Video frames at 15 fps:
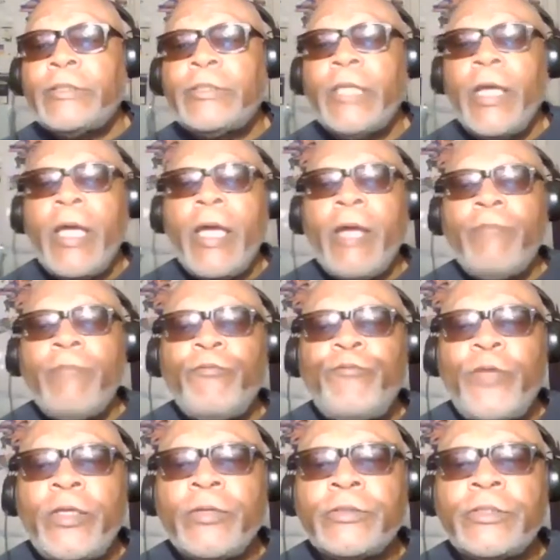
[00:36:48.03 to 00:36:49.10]
these
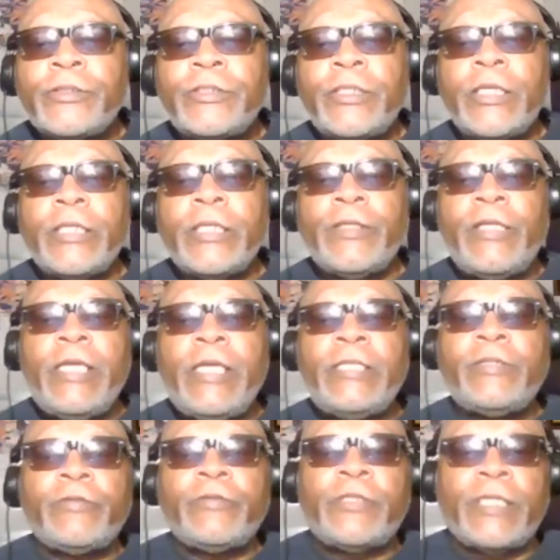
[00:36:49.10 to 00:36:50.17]
significant
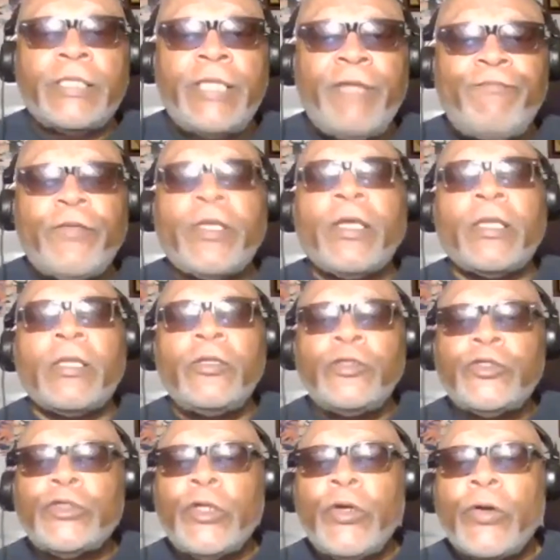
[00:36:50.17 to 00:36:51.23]
concerns. In
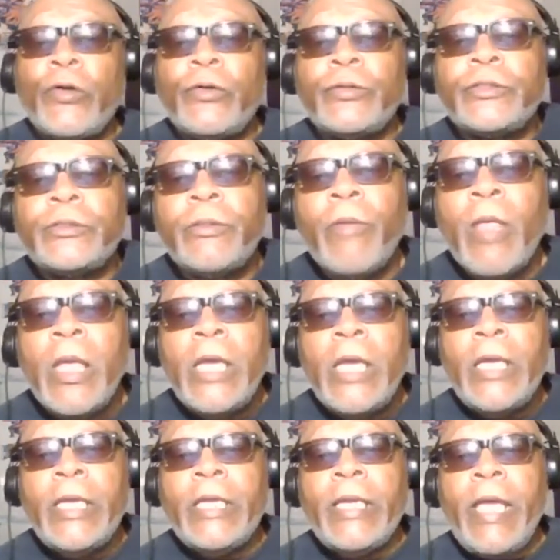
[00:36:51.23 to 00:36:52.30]
April of
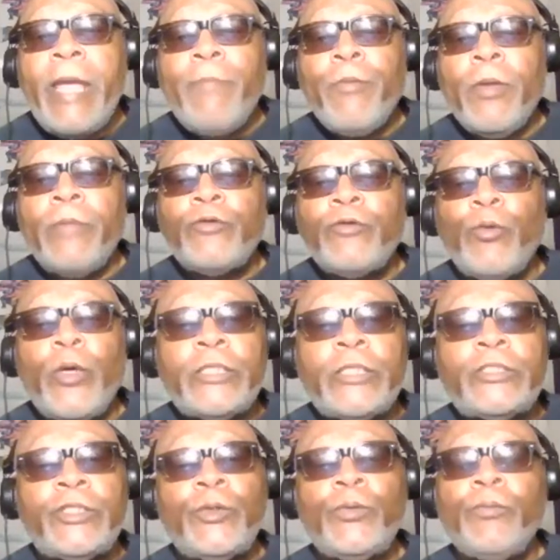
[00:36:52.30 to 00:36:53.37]
22,
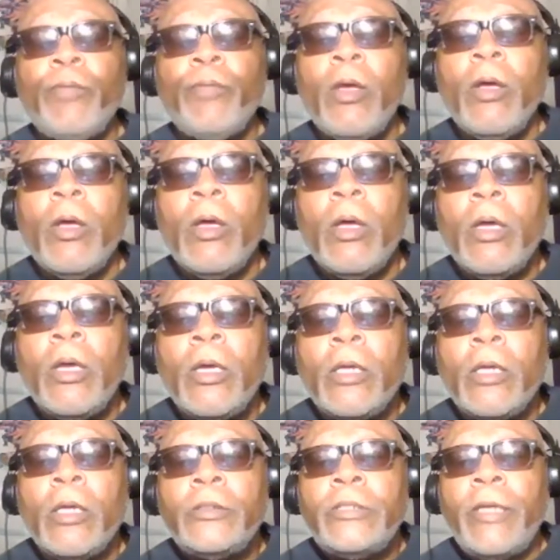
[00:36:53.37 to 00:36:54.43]
WGL
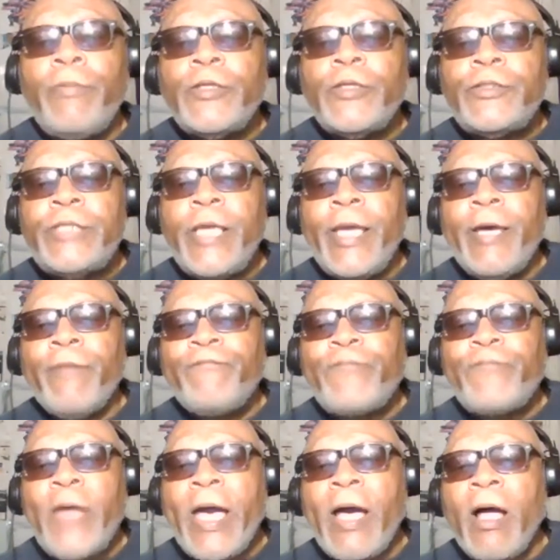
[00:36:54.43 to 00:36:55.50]
filed for a rate
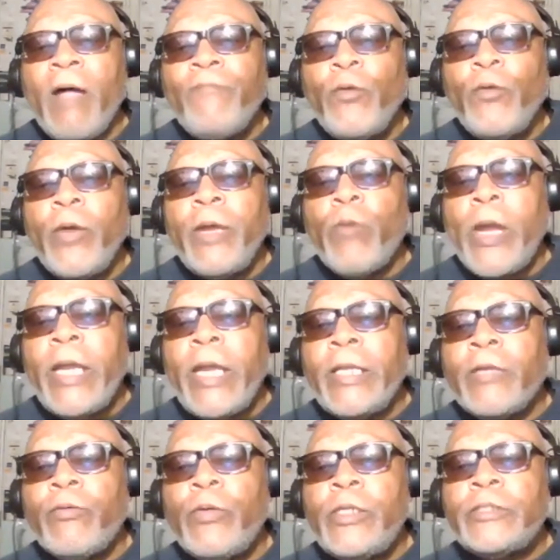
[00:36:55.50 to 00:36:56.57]
increase of $50
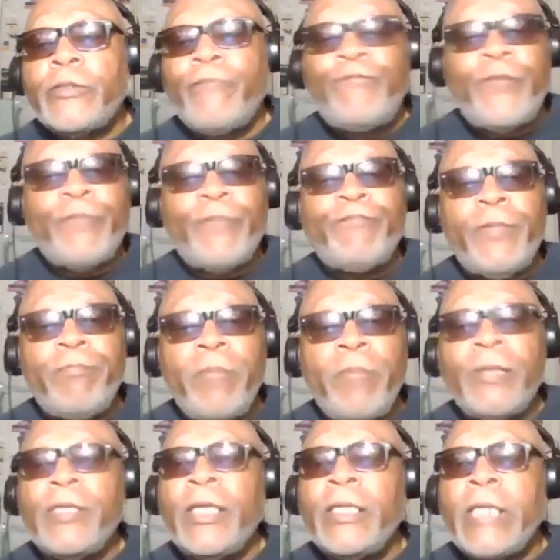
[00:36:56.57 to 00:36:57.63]
million
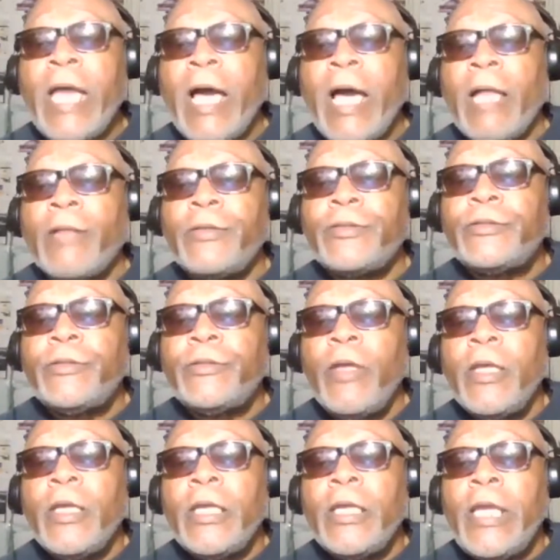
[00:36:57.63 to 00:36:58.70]
in a formal
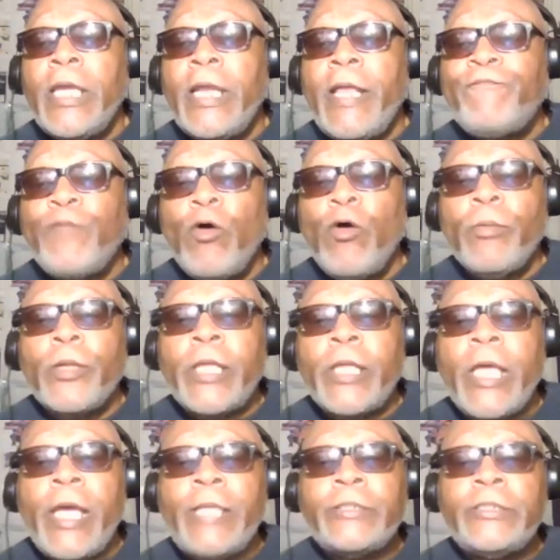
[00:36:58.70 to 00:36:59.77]
case number
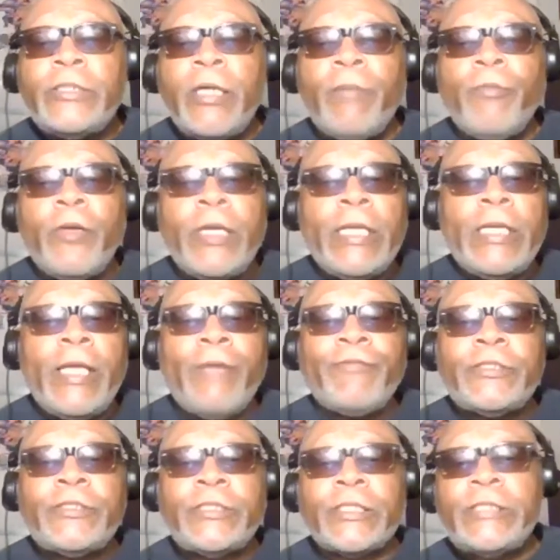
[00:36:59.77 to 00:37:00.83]
1169
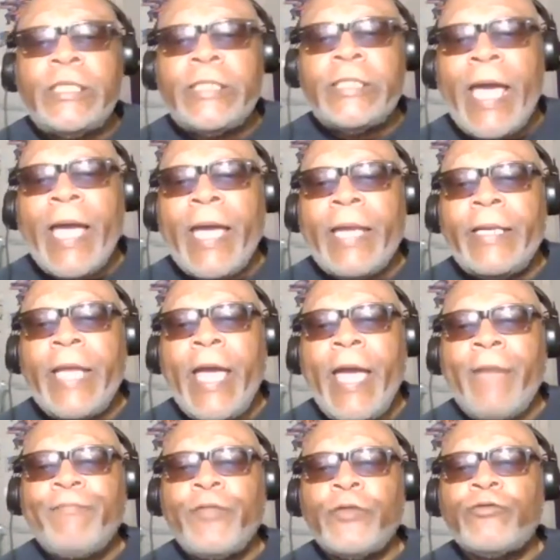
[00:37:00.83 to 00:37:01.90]
after strong
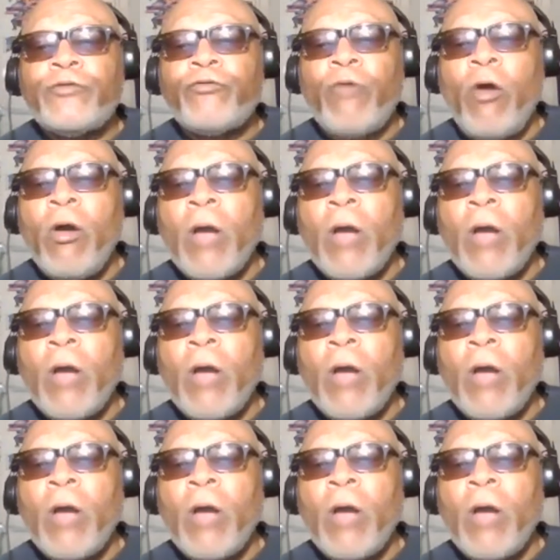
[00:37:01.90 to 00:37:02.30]
opposition from